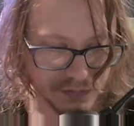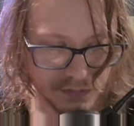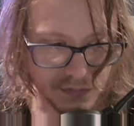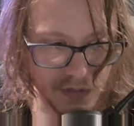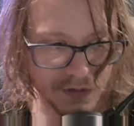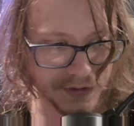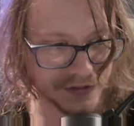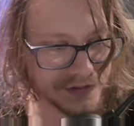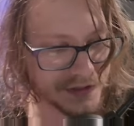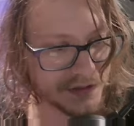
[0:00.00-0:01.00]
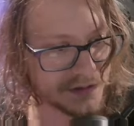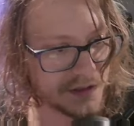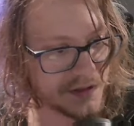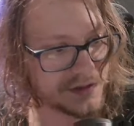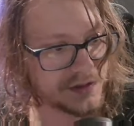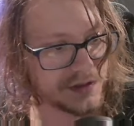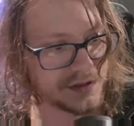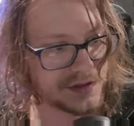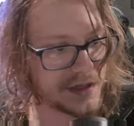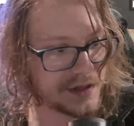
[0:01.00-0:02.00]
First thing you'll notice is
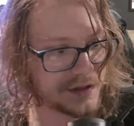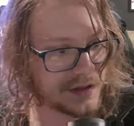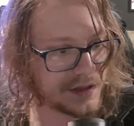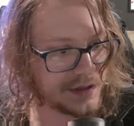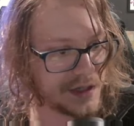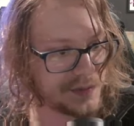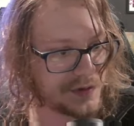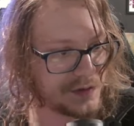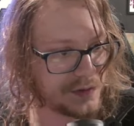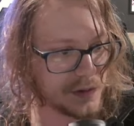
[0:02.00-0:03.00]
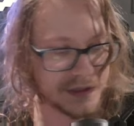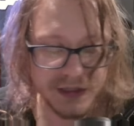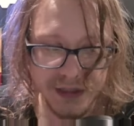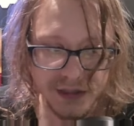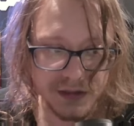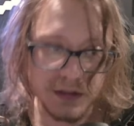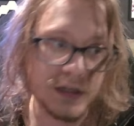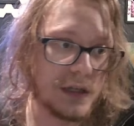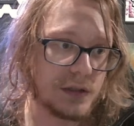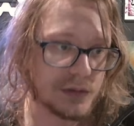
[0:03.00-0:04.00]
that at depth 14,
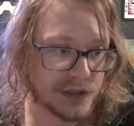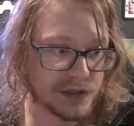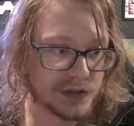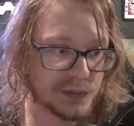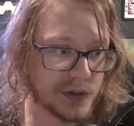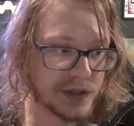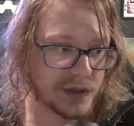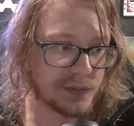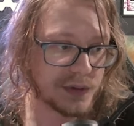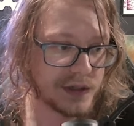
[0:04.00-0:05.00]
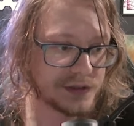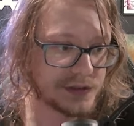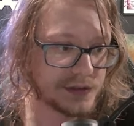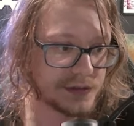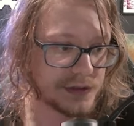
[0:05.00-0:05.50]
which is pretty impressive,